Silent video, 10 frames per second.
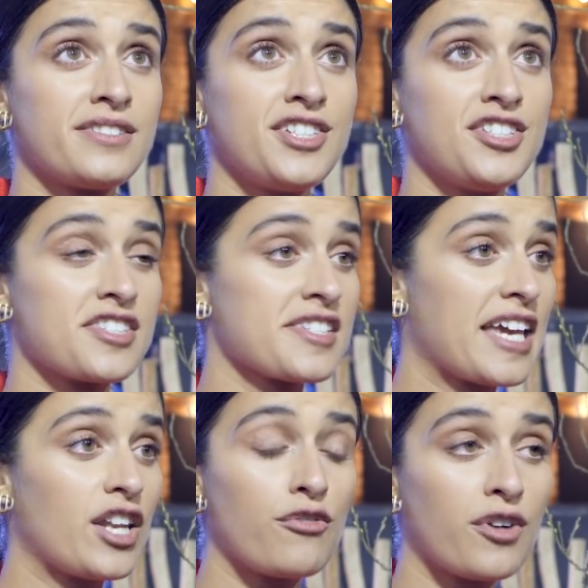She doesn't
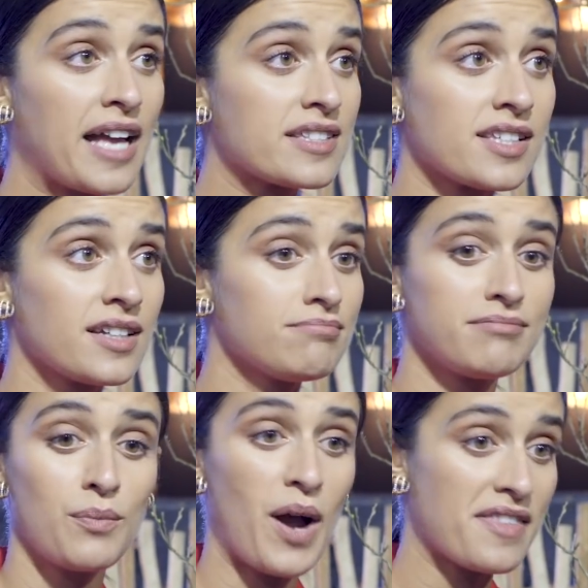take no for an answer.
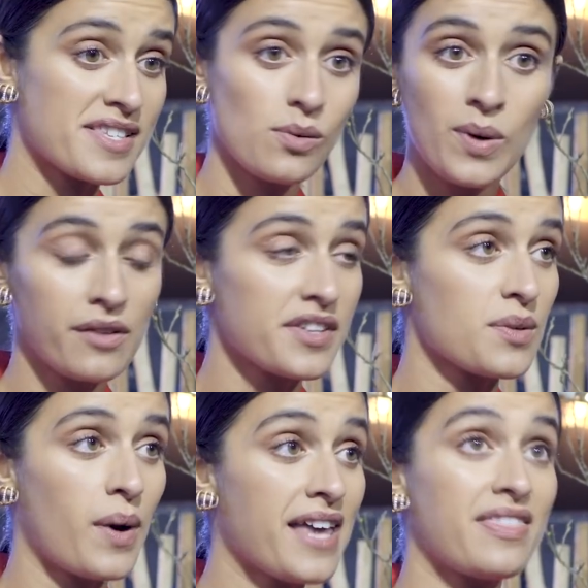Where there's a will, there's
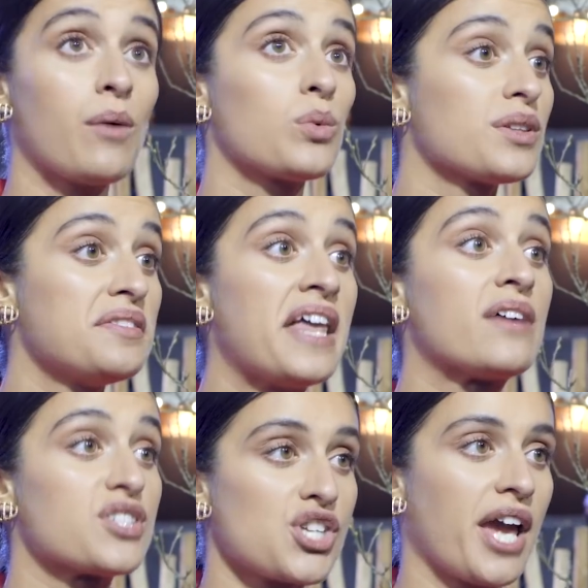a way. That will
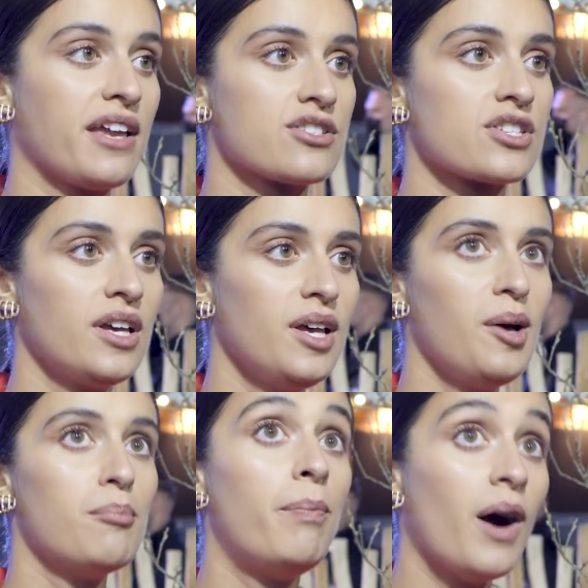never change.
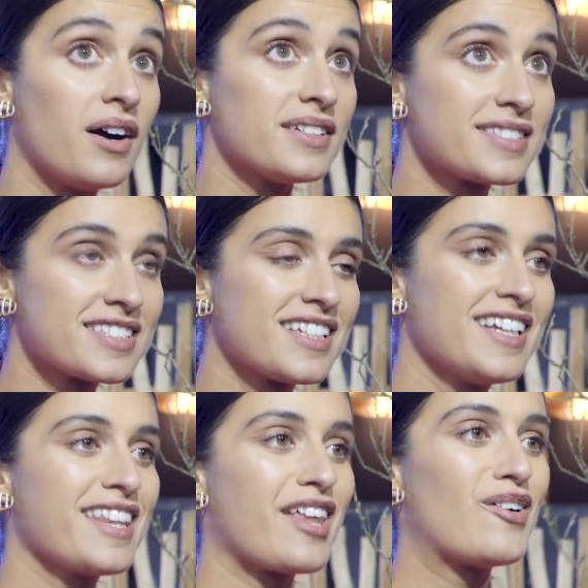But
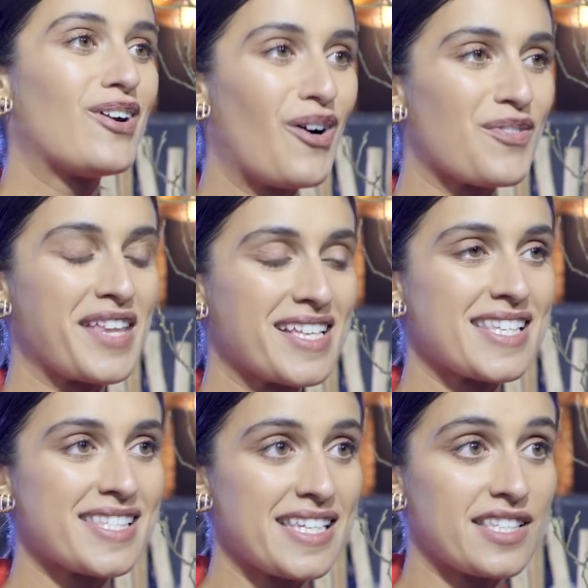there are a lot of things
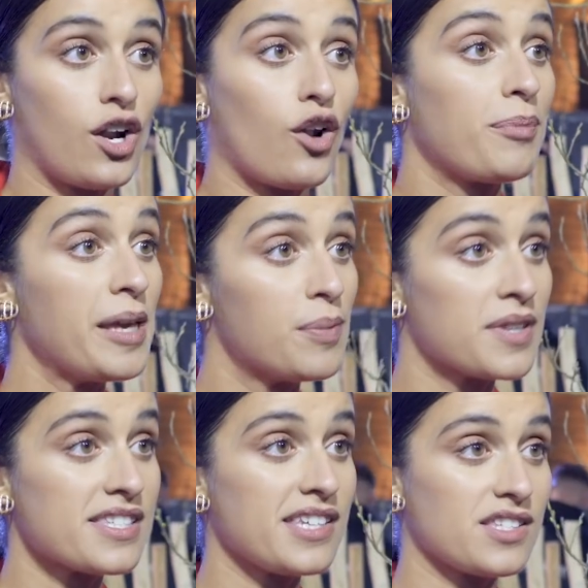this season, a lot of people
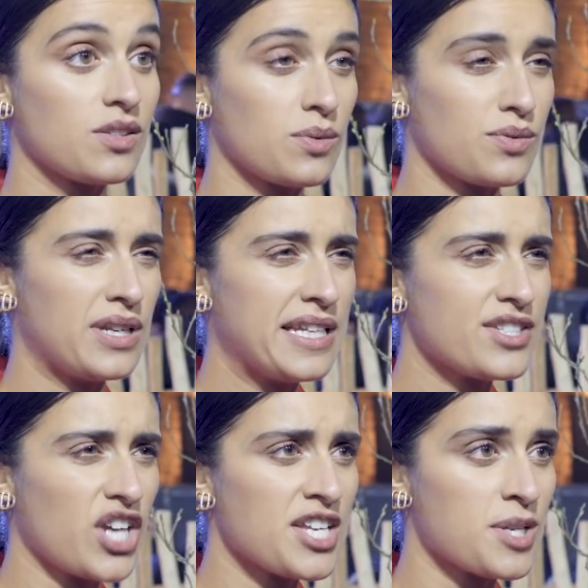this season, which really
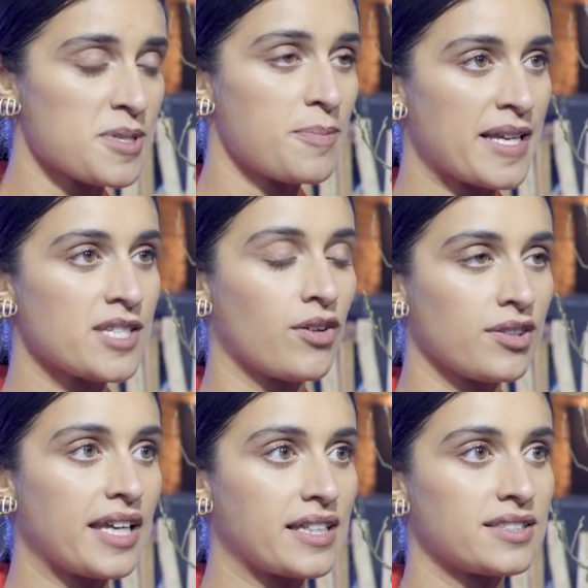change your perspective on
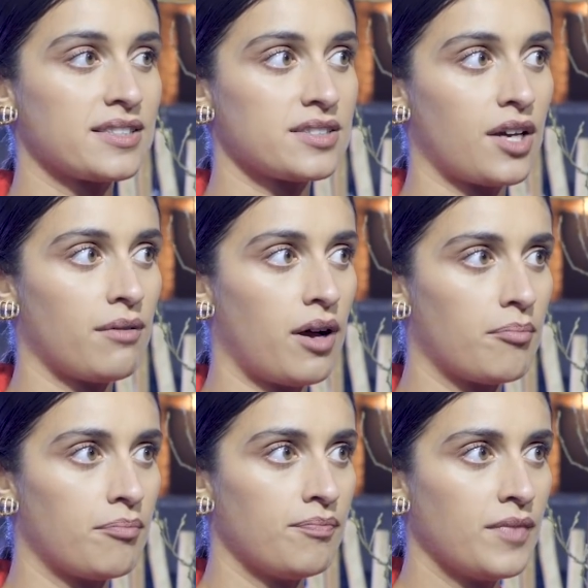things. So
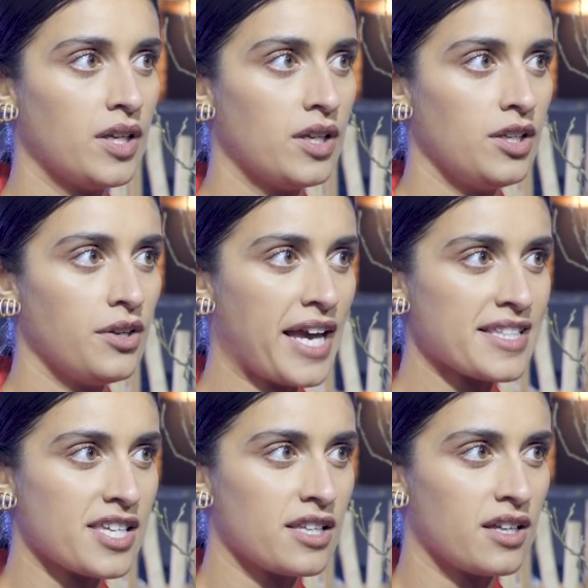you get
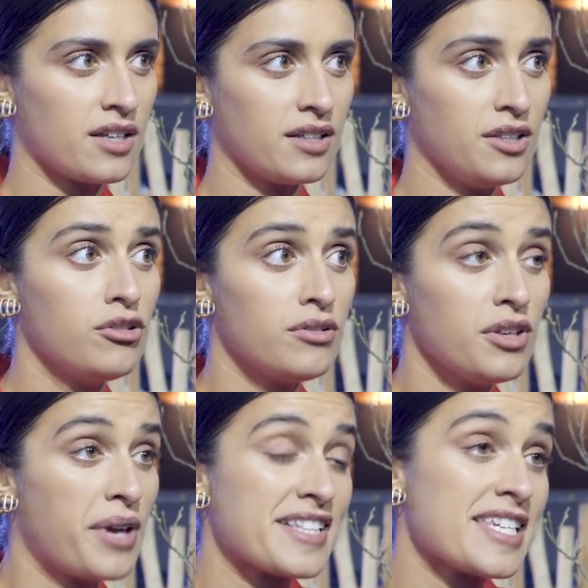to
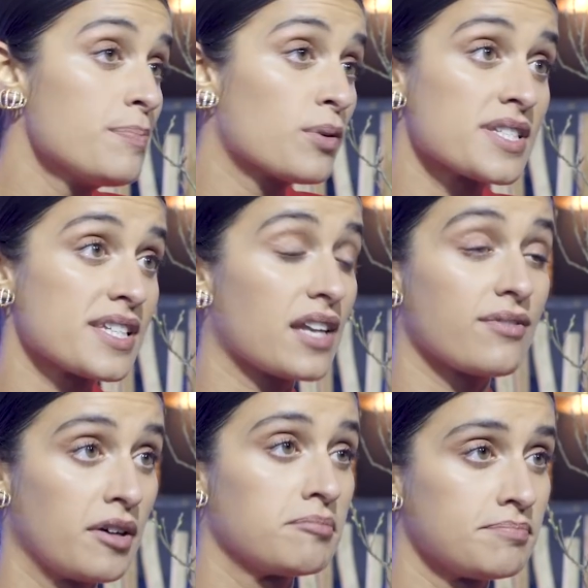you get deeper into Yennefer.